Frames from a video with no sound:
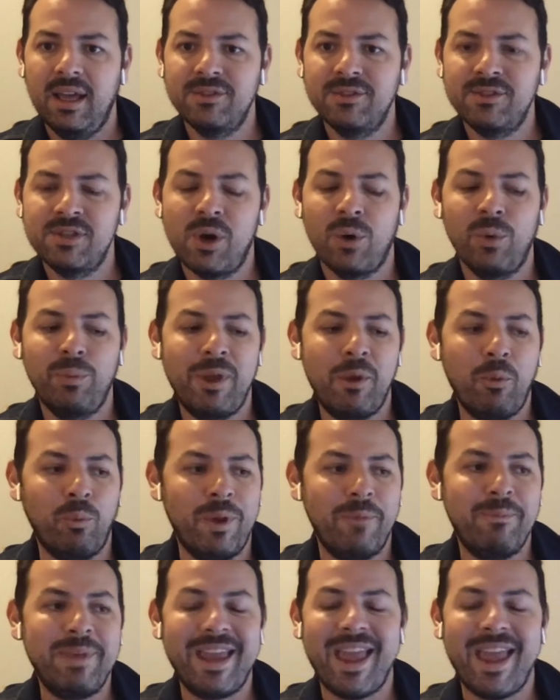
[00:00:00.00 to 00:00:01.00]
So
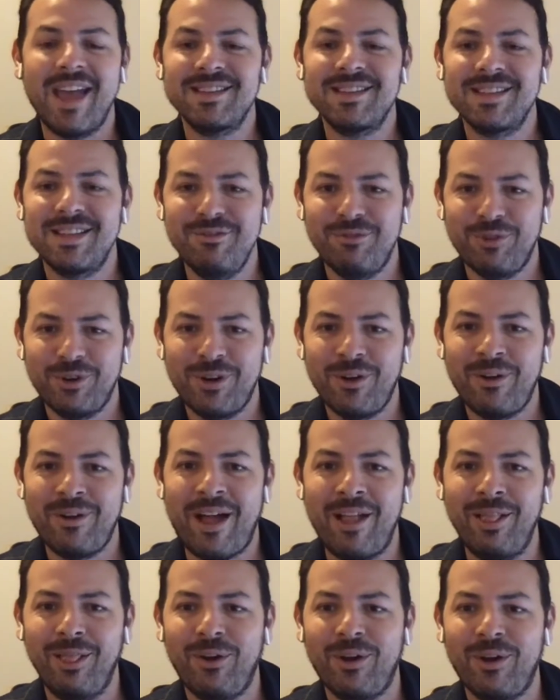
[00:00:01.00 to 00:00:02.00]
we've been asking for
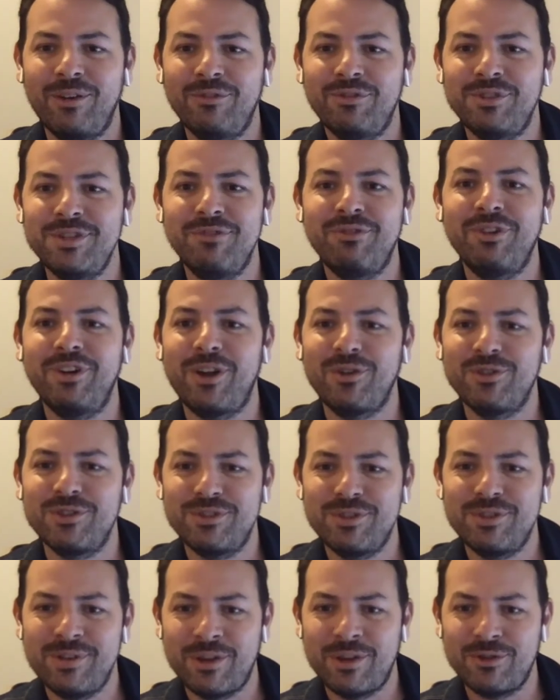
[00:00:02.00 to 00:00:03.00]
a lot of different
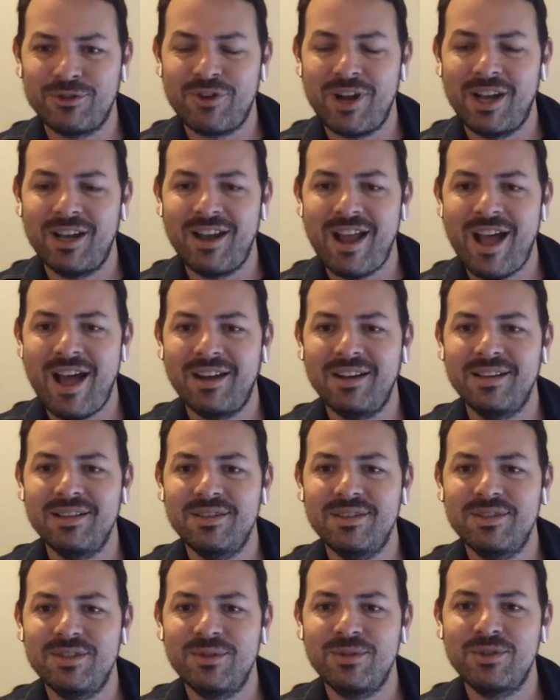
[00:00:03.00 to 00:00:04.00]
Australian
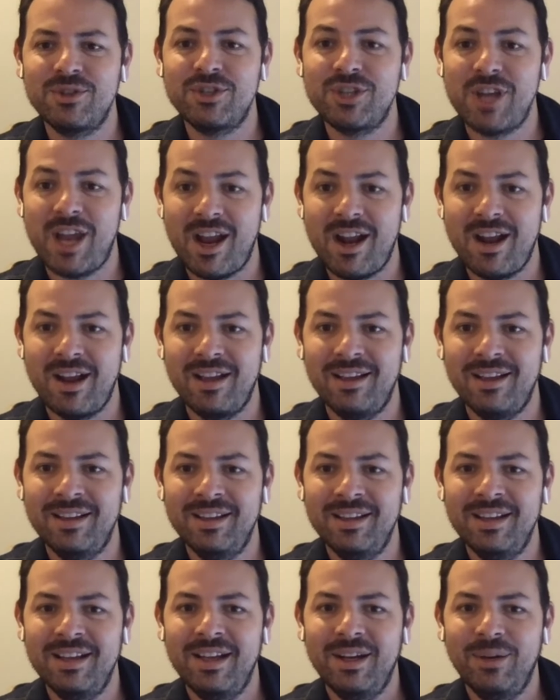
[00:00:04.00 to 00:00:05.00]
artists to share.
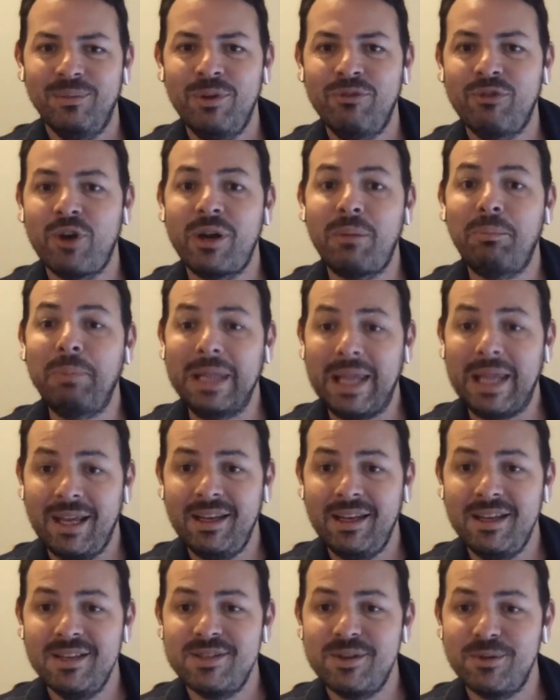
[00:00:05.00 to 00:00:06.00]
We've got a
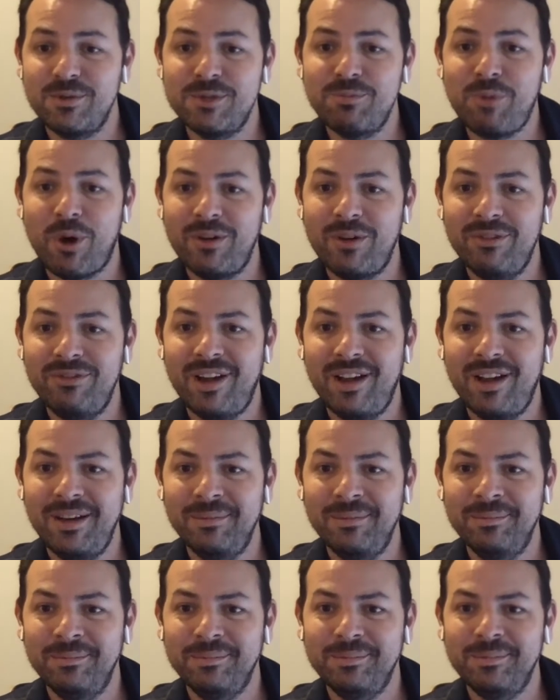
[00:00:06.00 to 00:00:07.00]
playlist on Spotify,
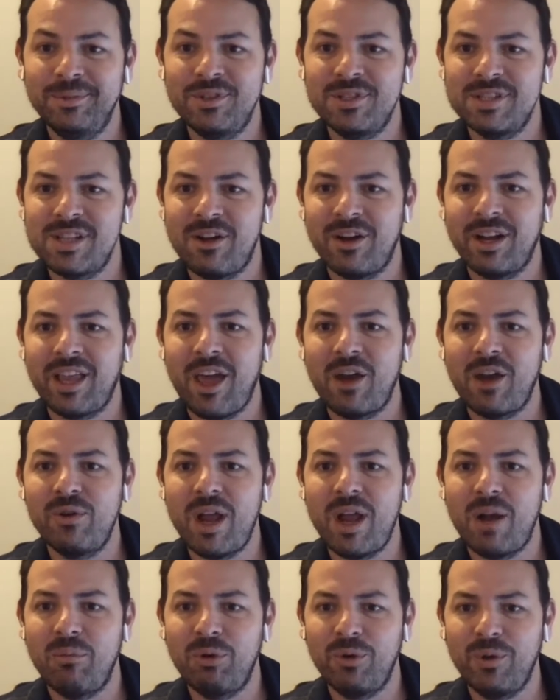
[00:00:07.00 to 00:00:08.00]
which is our
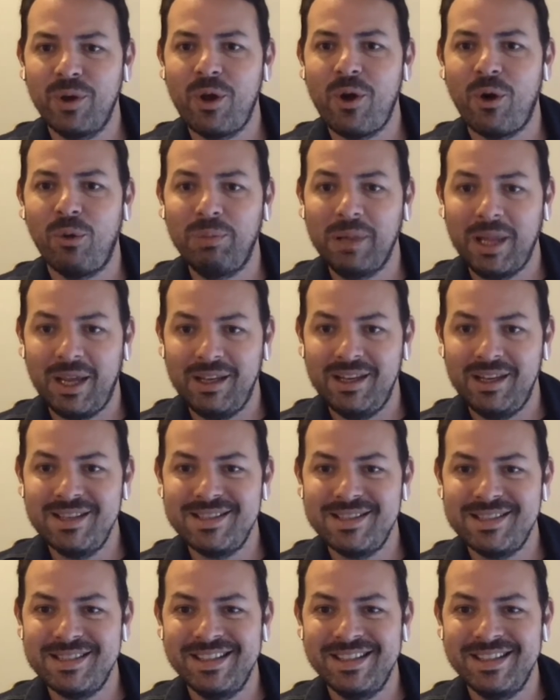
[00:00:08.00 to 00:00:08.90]
Cattleyard Brewing Co playlist.